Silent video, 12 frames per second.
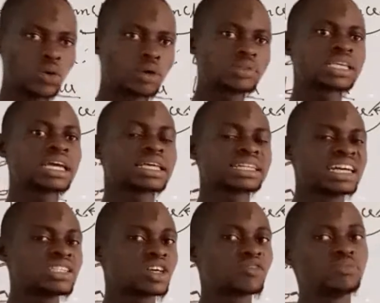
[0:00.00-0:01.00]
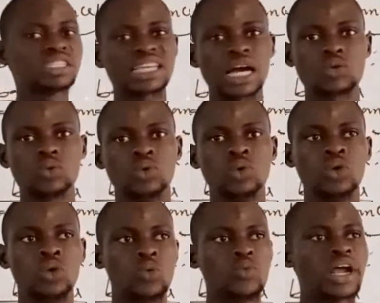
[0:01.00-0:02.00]
when we said kinds of meter rule,
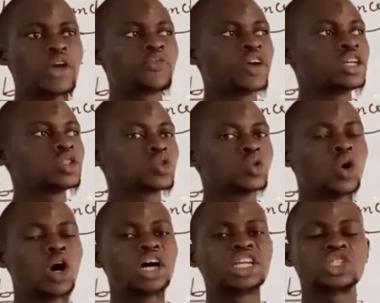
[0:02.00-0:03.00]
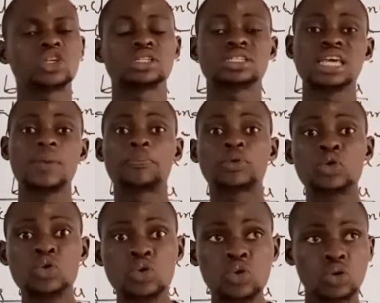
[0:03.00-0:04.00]
we're referring to all this your tape
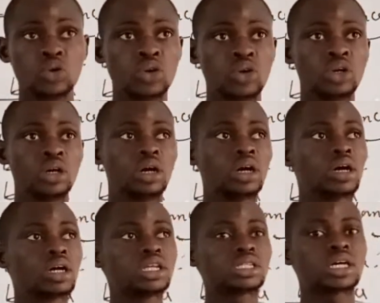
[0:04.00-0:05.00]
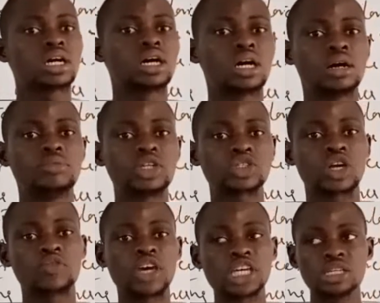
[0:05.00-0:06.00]
rule, all these the
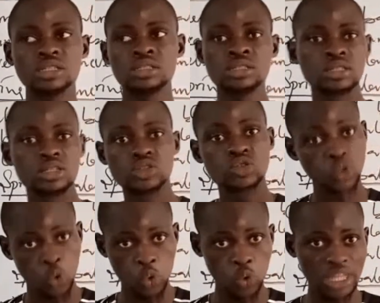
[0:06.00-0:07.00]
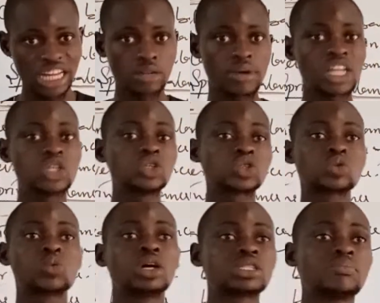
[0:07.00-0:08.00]
surveying rule that normally used
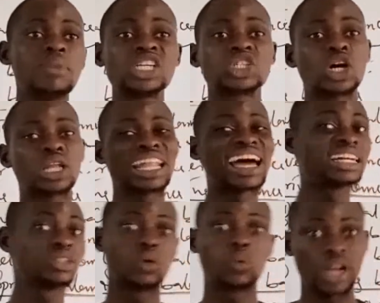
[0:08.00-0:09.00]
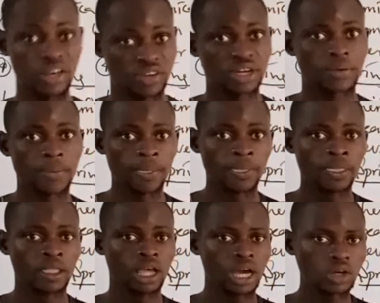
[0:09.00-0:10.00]
to what measure land or whatever.
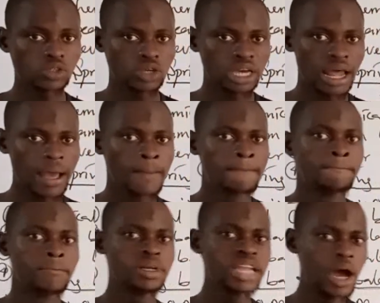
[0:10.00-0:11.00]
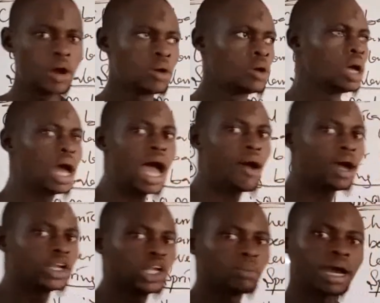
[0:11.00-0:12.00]
All together. Now,
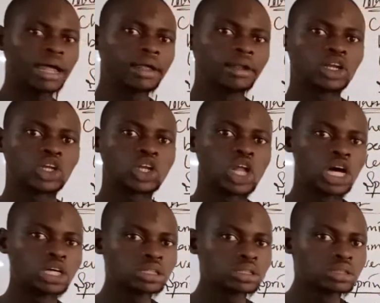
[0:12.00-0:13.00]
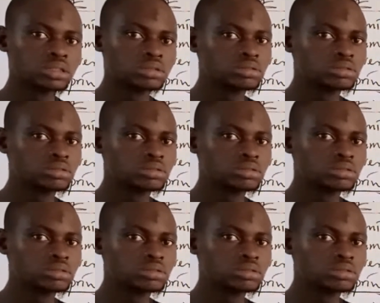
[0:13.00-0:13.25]
our normal long